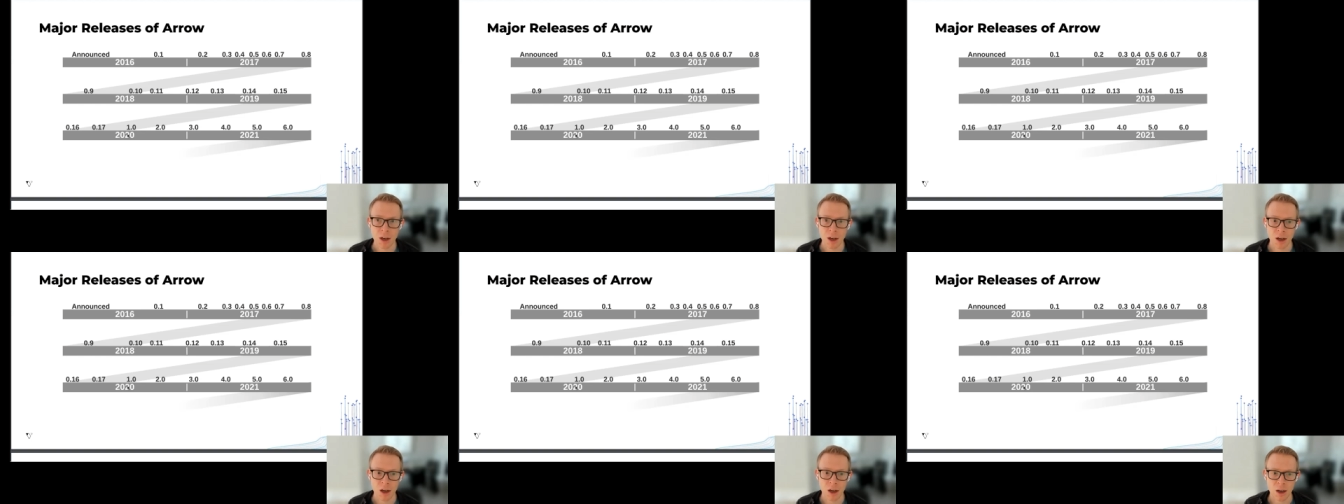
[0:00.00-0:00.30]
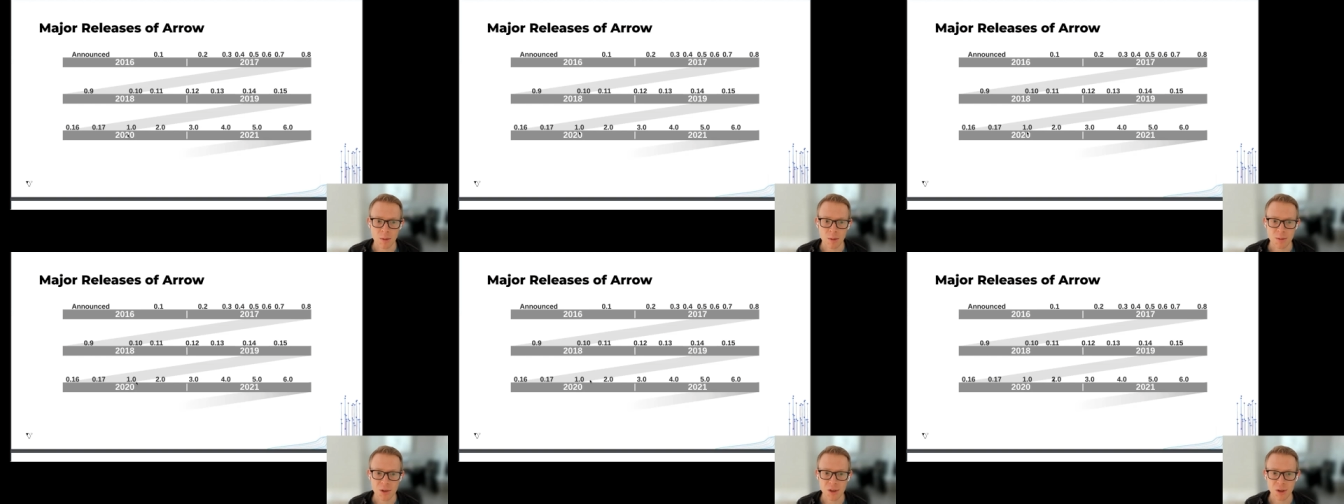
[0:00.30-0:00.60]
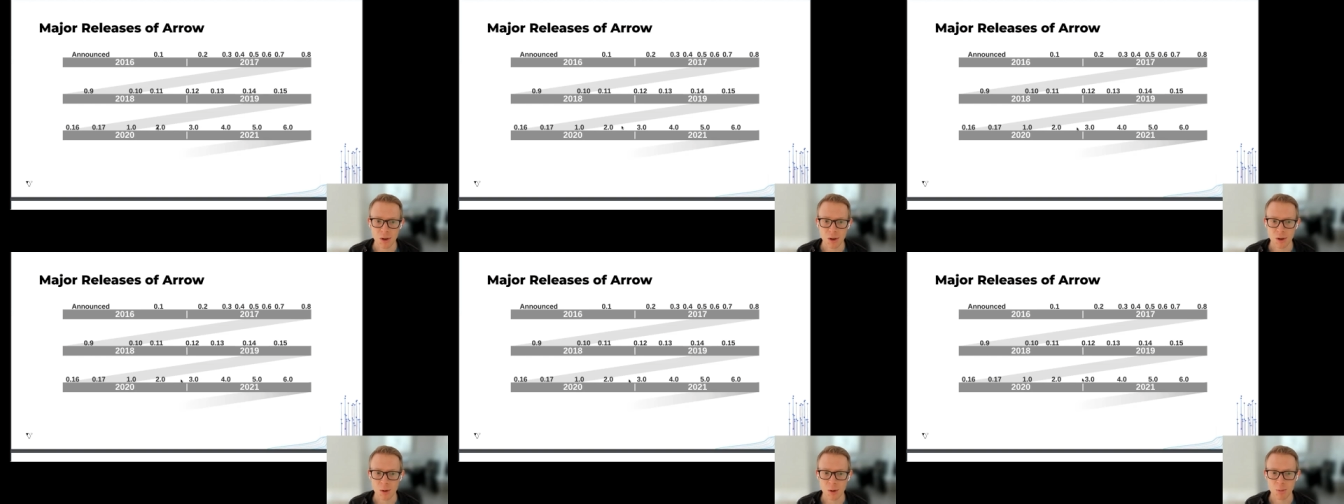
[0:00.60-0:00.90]
um,
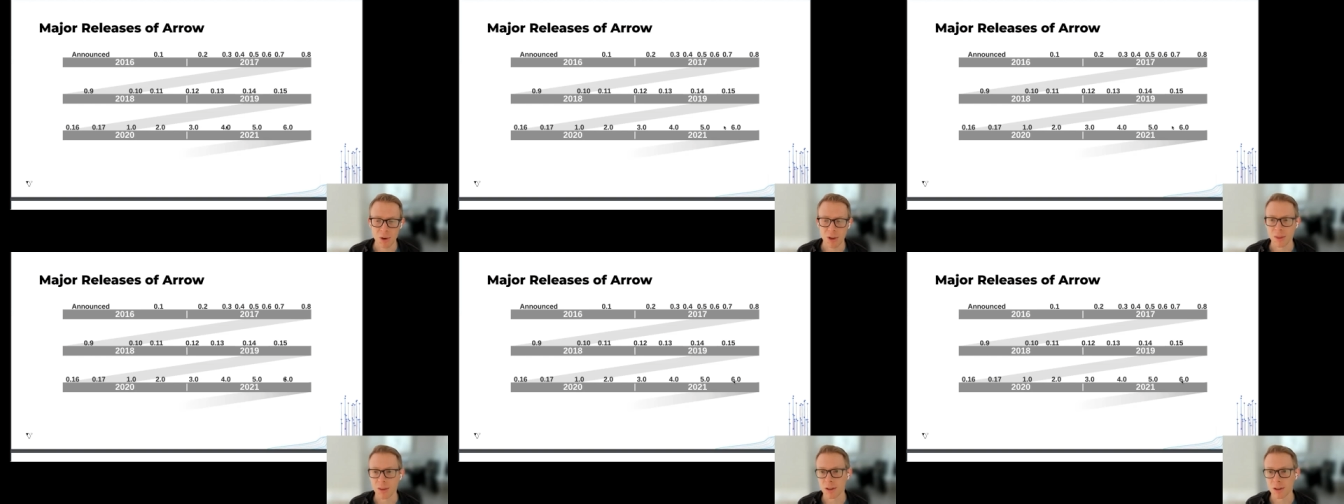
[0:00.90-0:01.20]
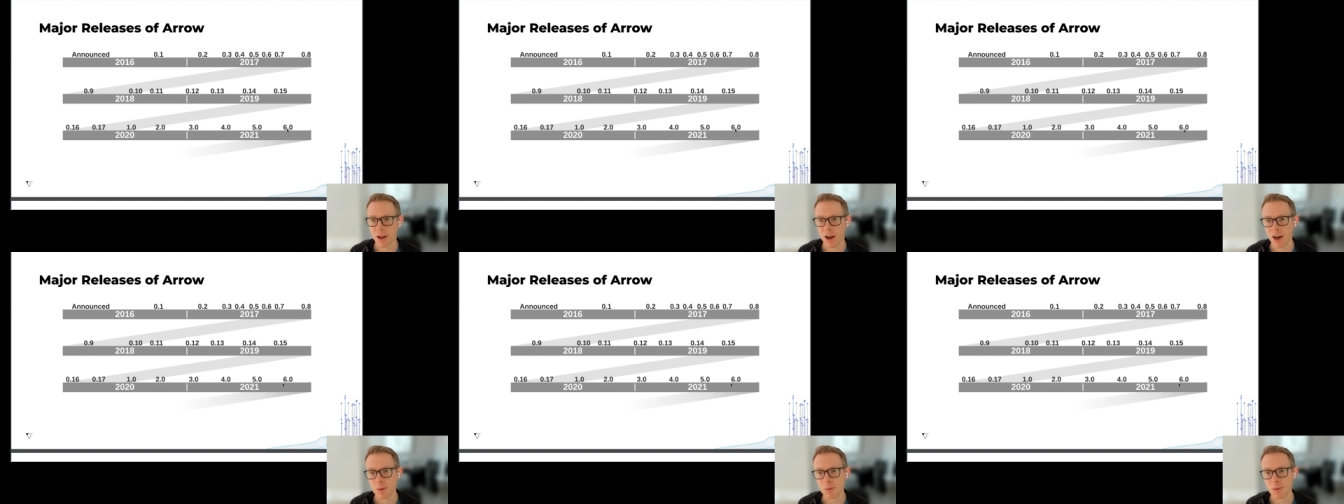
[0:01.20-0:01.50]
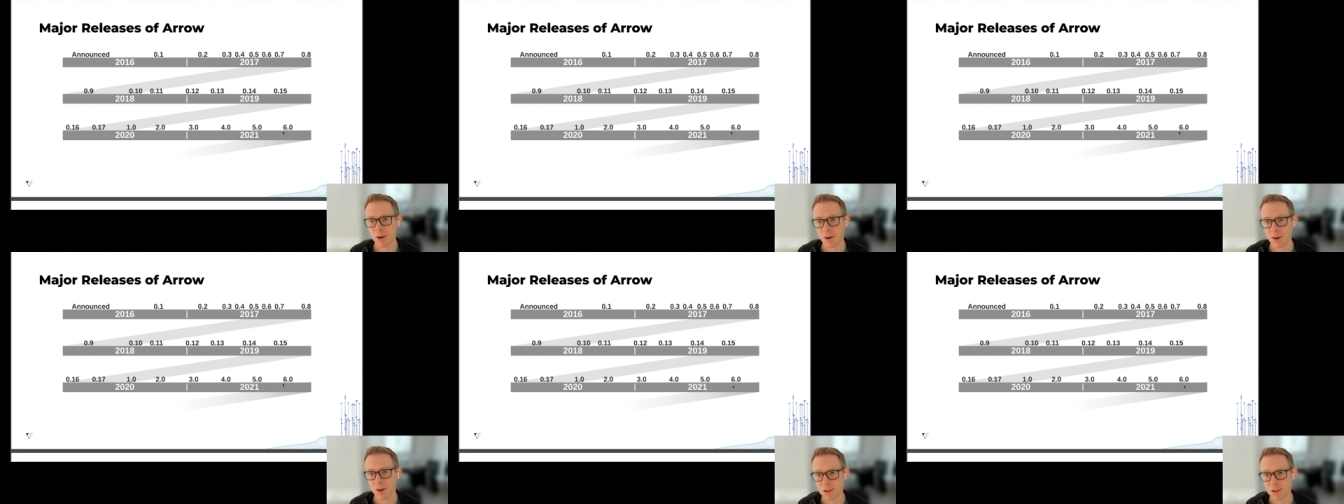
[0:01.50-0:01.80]
so, but the
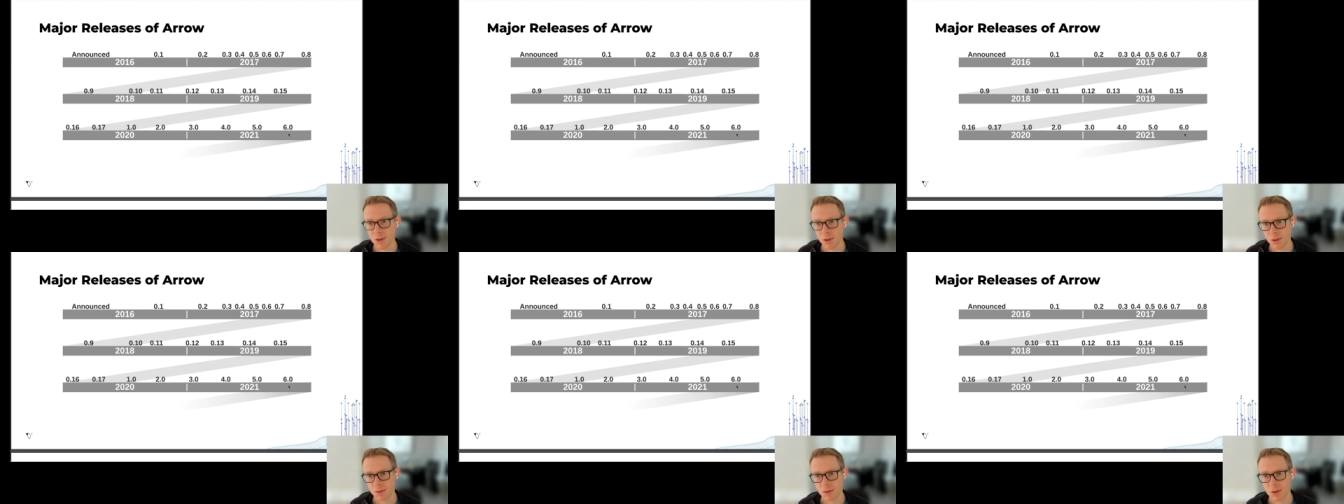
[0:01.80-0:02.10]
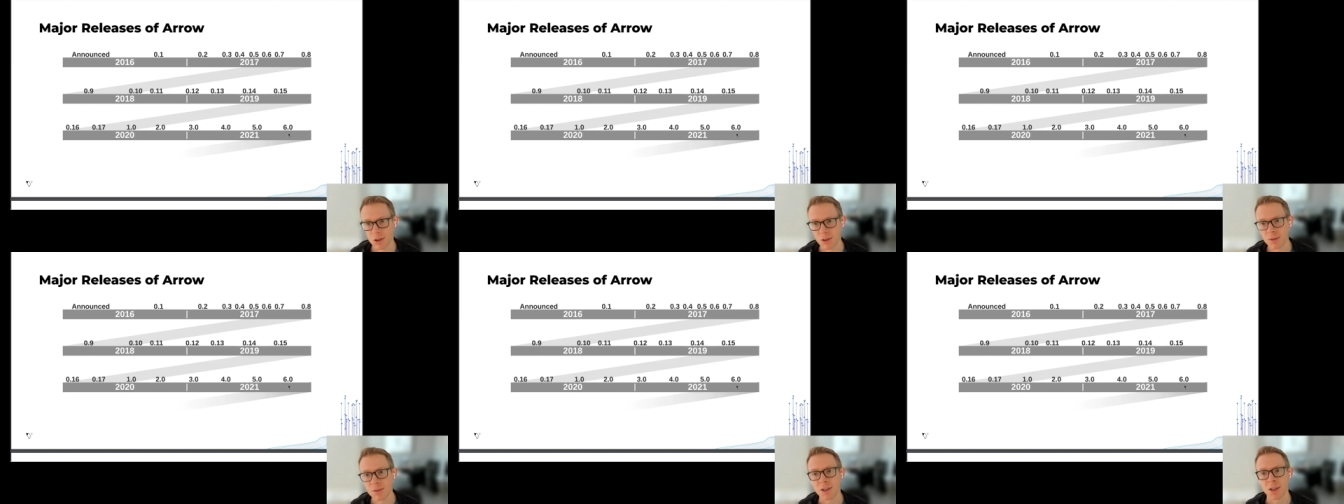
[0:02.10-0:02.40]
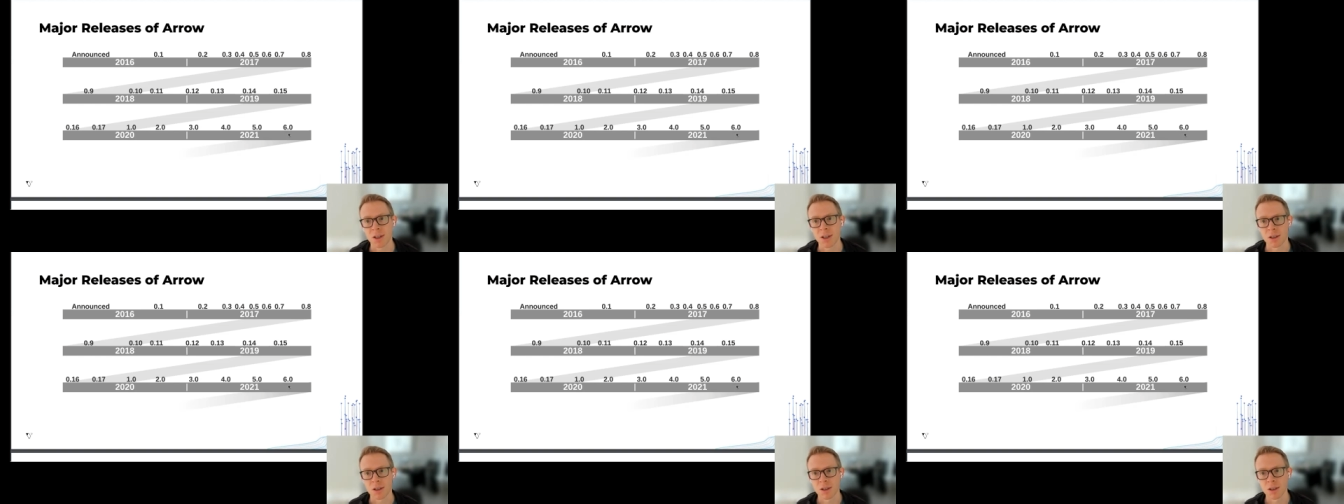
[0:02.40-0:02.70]
libraries are
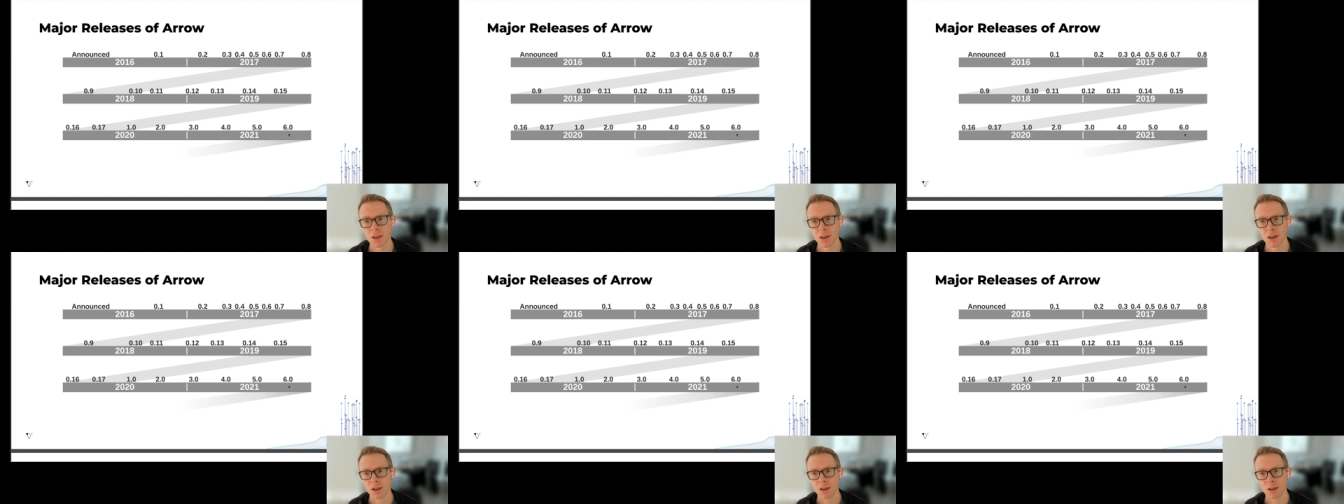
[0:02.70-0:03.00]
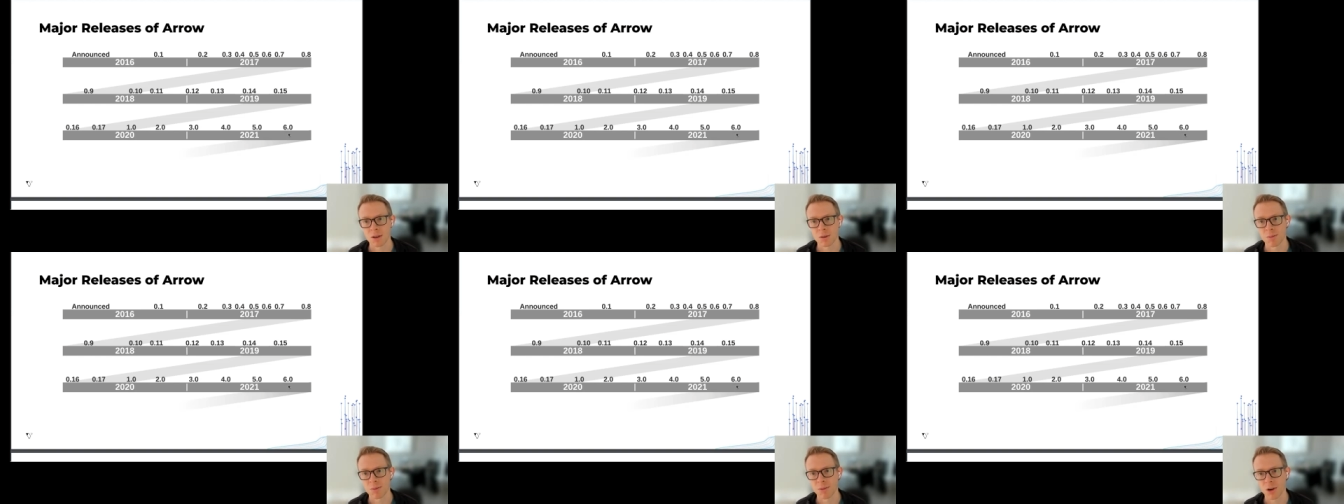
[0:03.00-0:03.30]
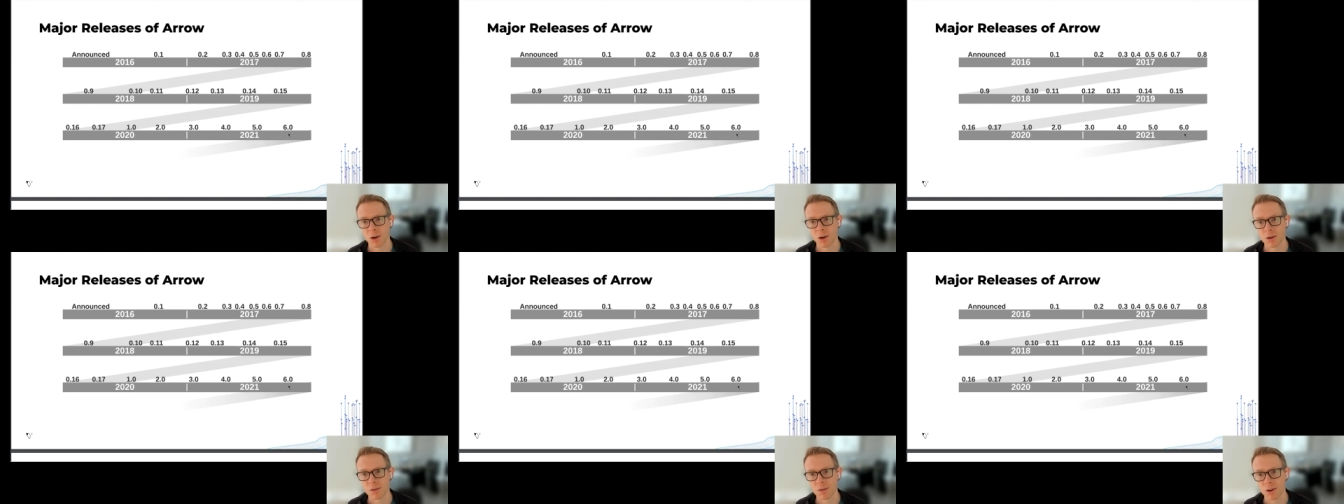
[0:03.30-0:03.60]
evolving, um,
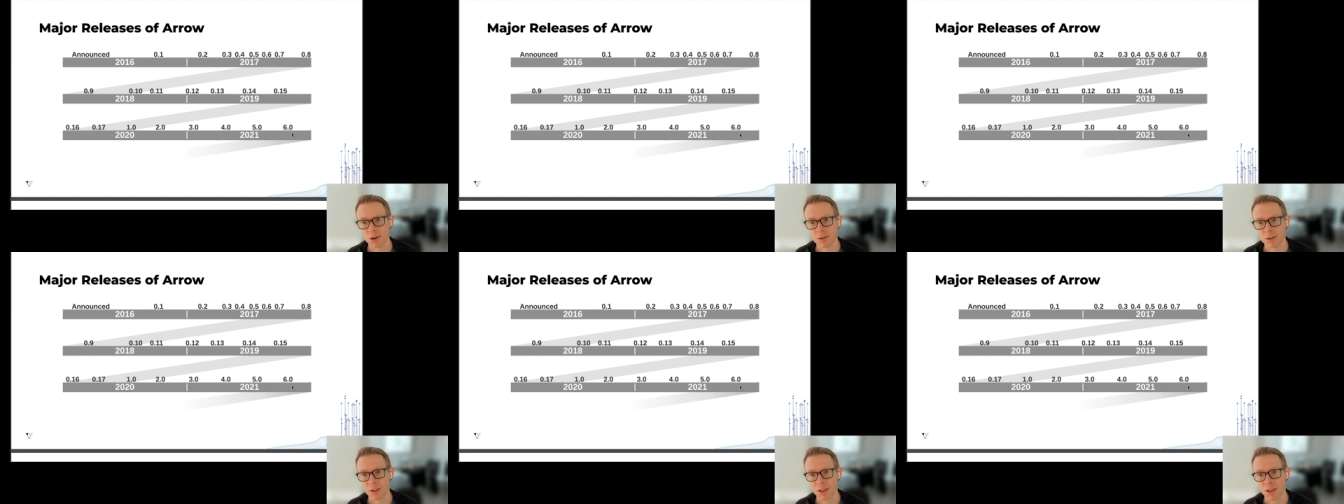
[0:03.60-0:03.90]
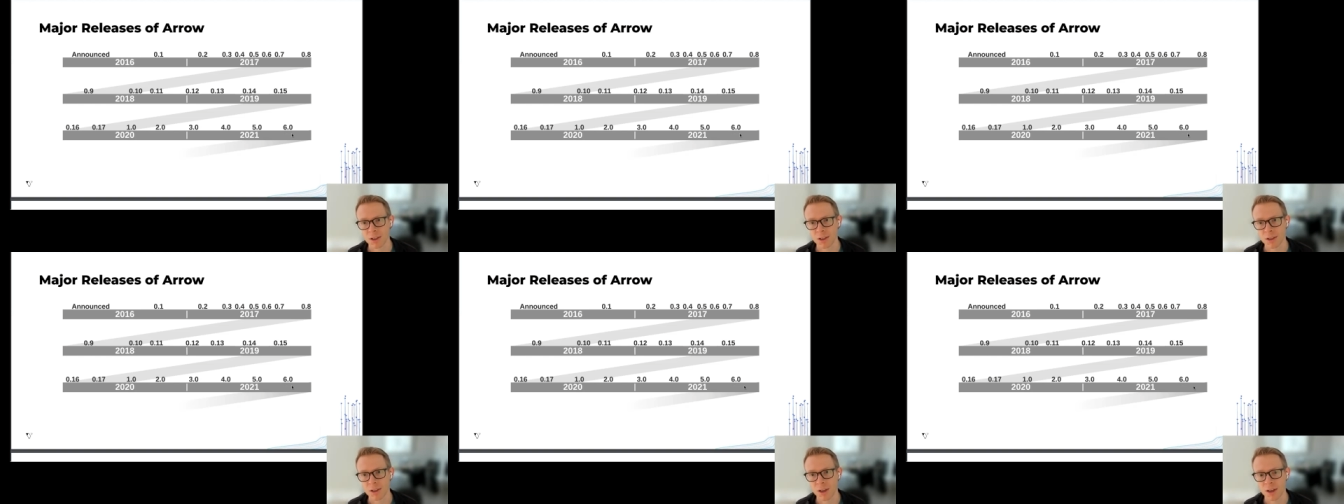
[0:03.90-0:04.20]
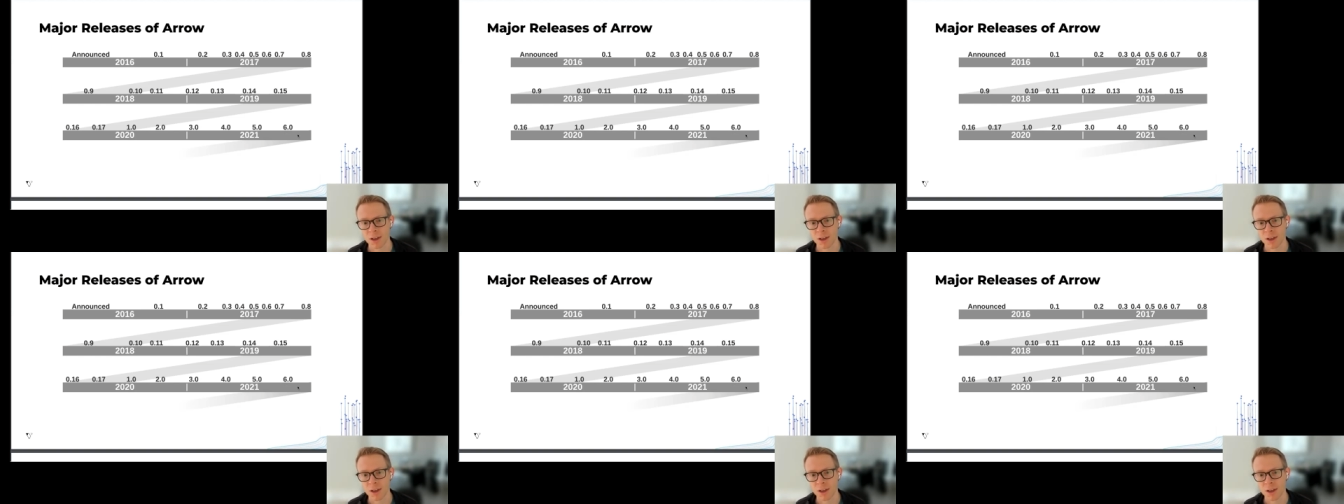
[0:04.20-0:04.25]
are evolving.